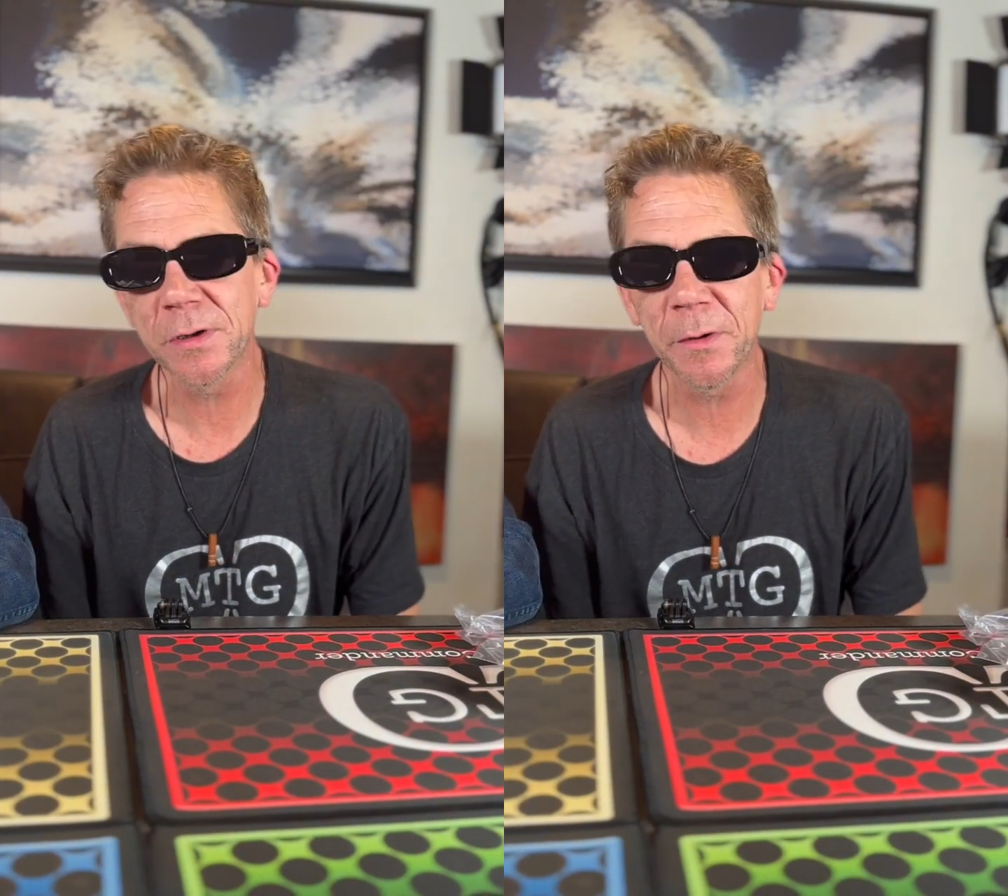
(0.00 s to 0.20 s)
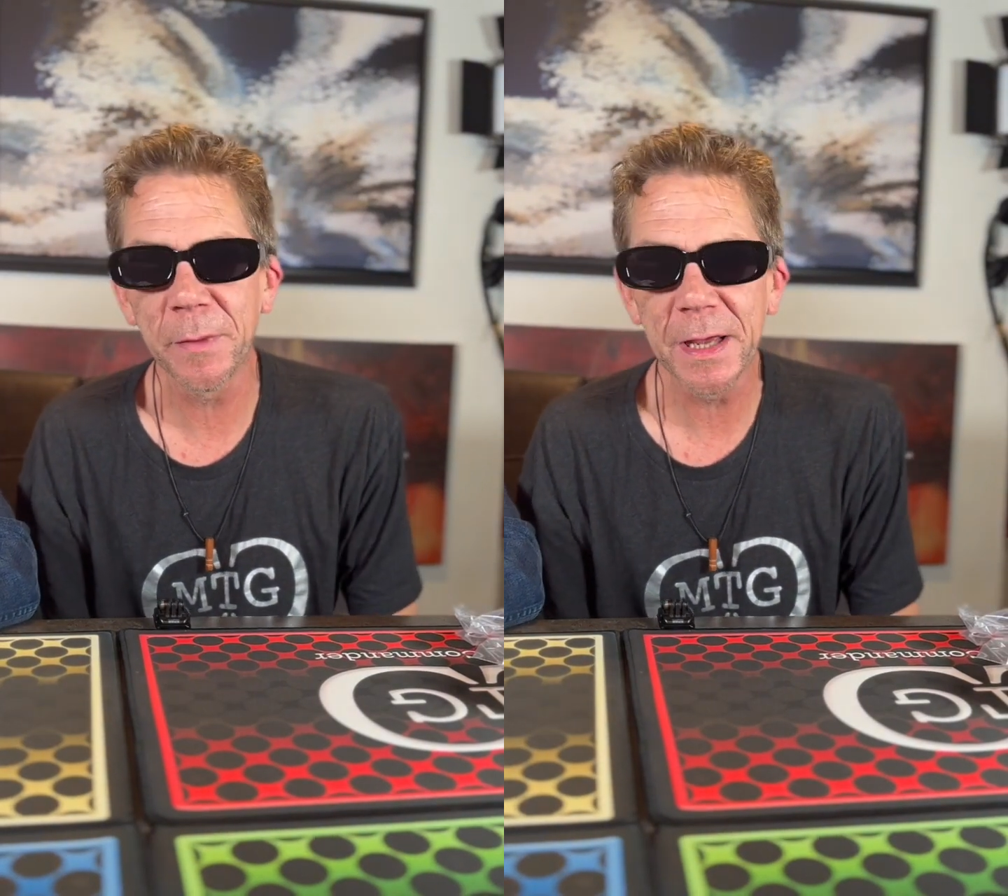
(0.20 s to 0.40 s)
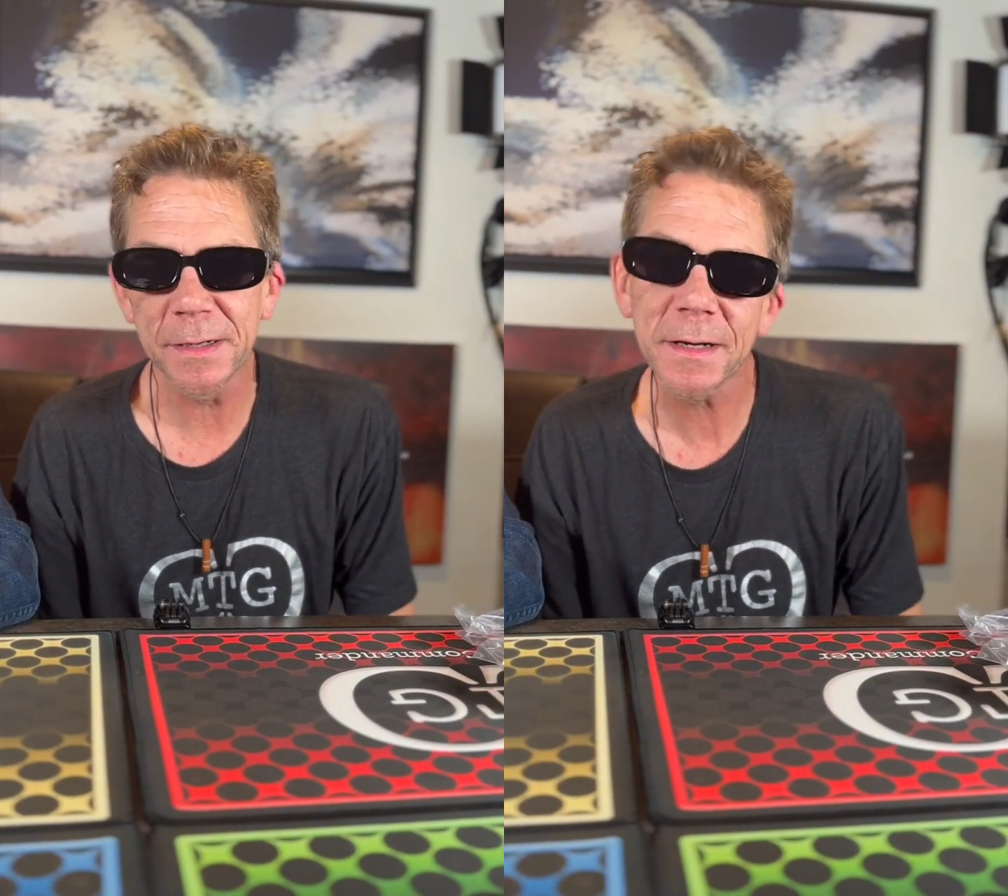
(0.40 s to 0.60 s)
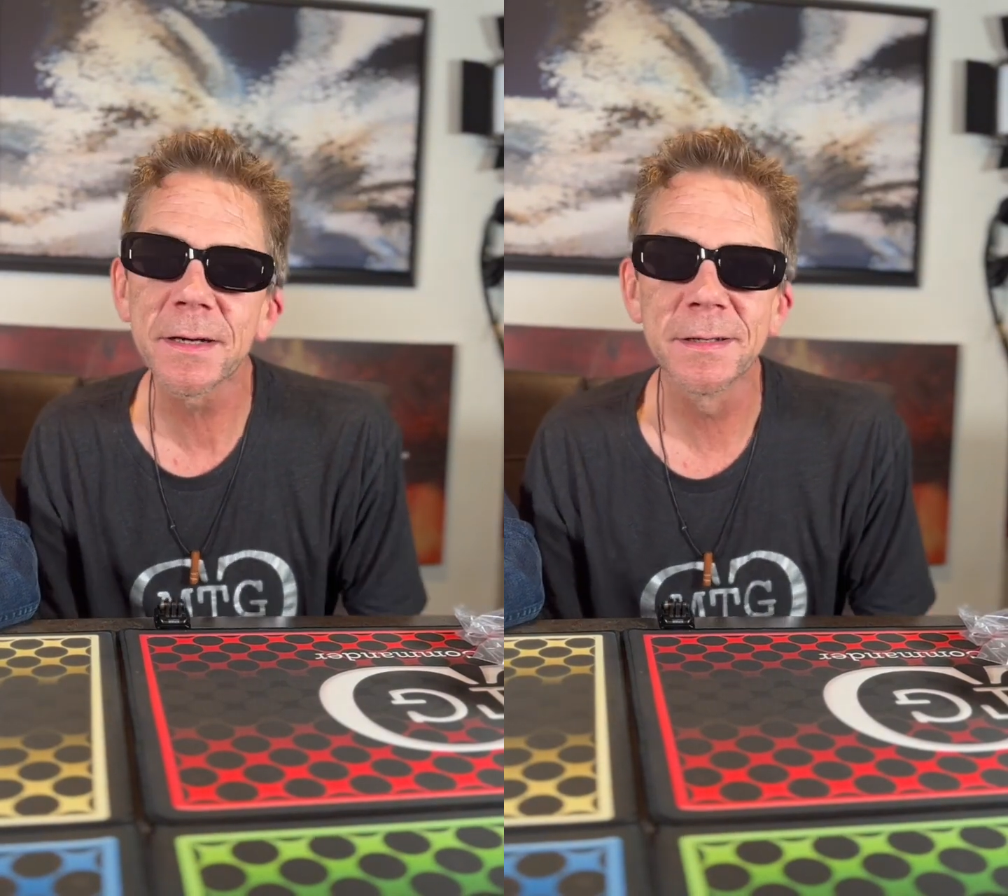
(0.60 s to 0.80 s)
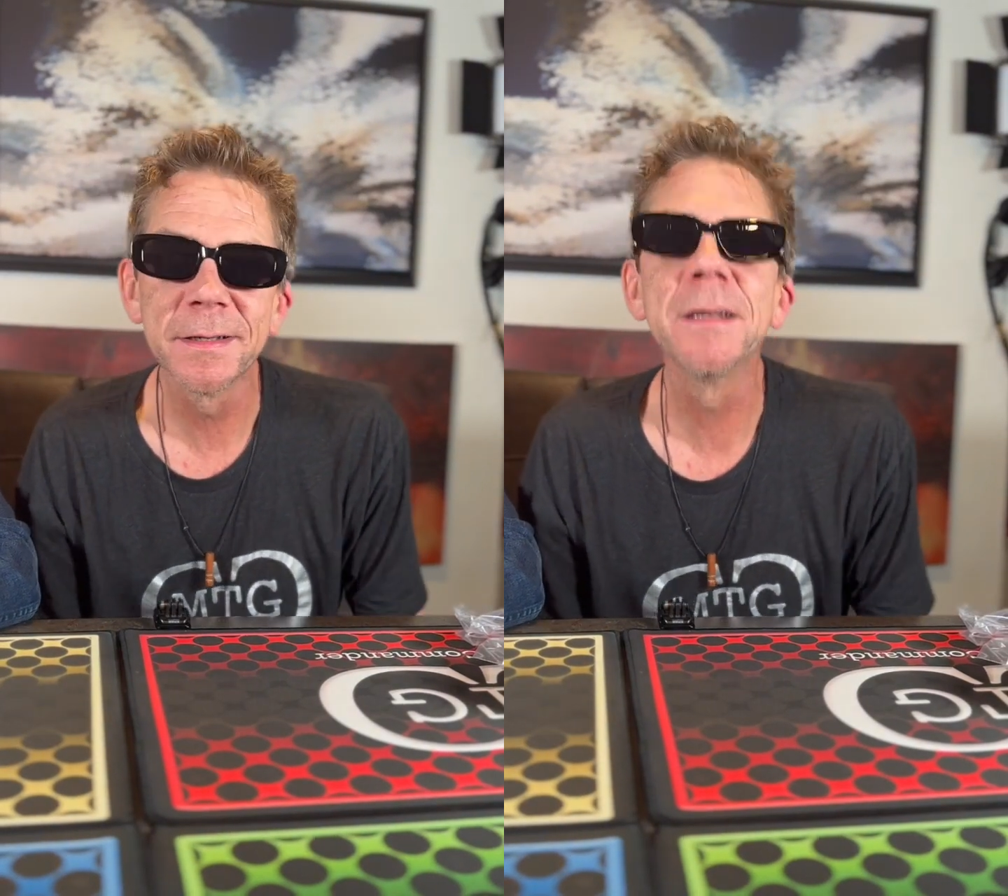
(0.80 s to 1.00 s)
Commander.
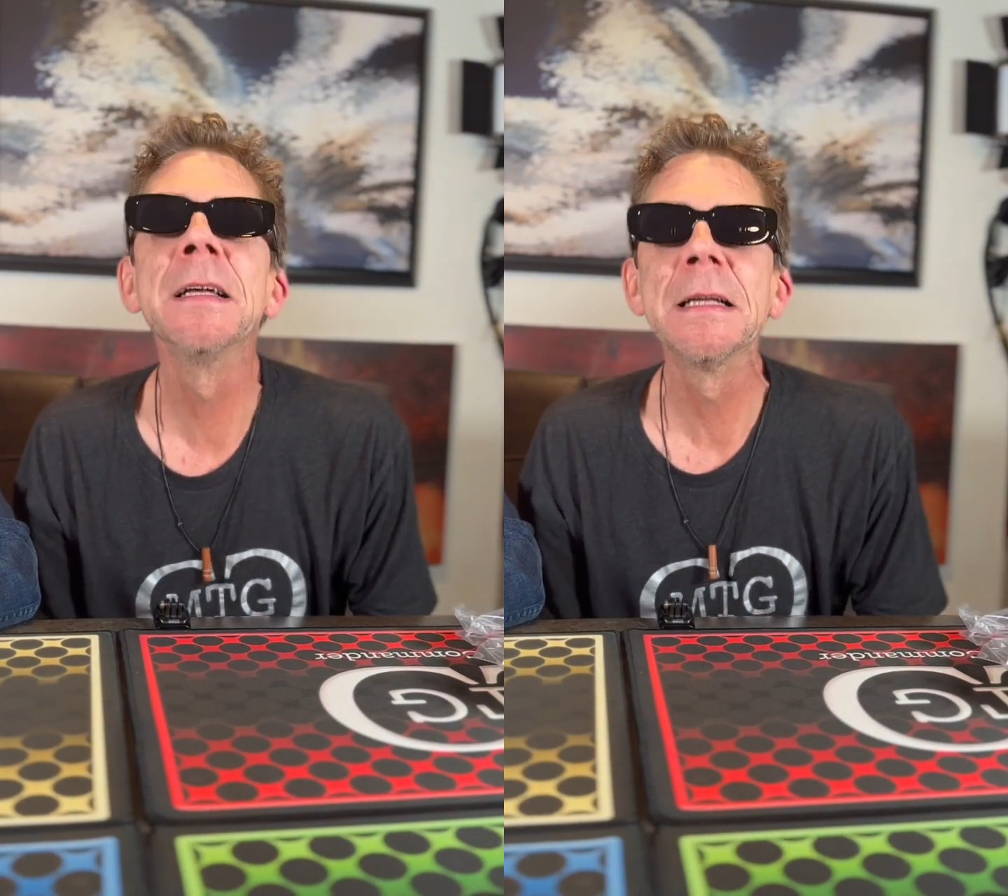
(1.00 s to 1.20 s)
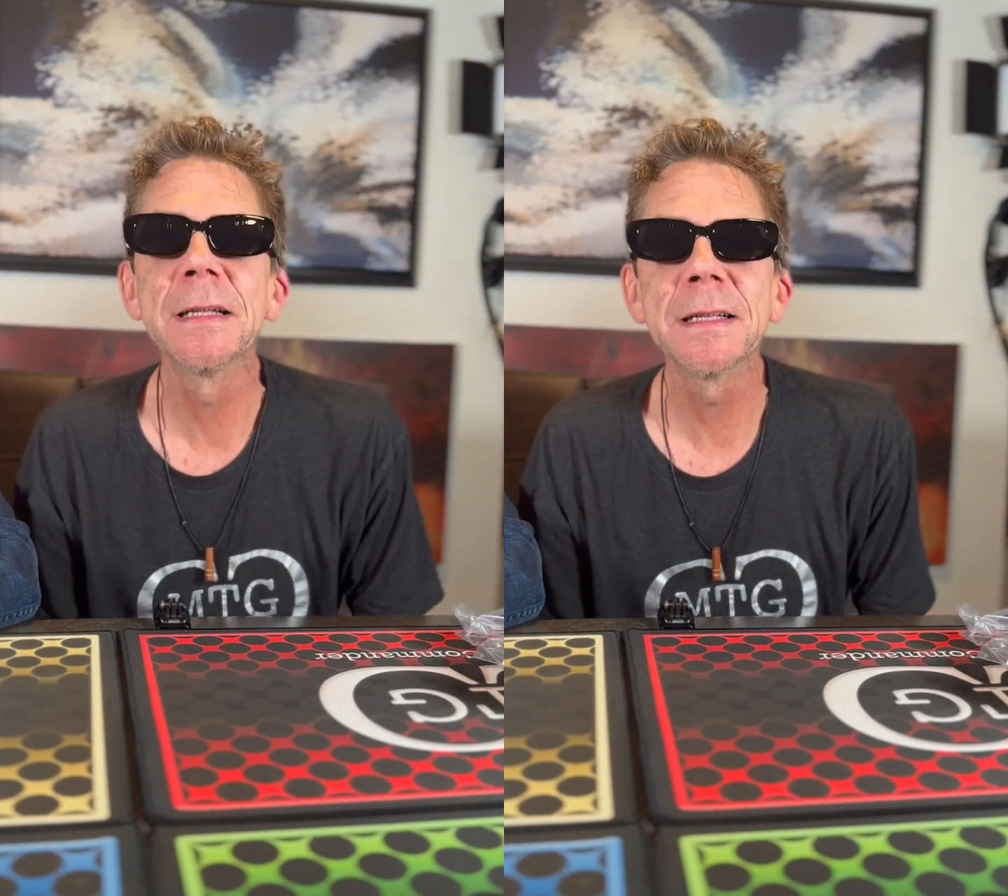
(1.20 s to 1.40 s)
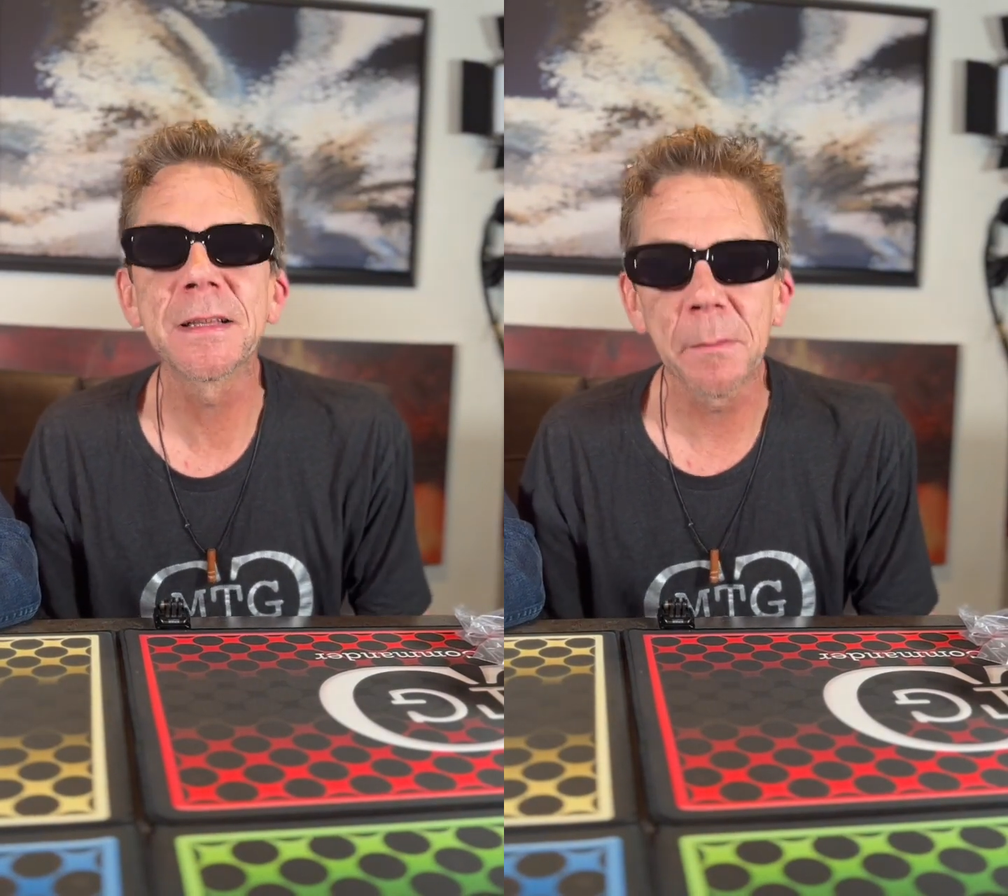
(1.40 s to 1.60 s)
Let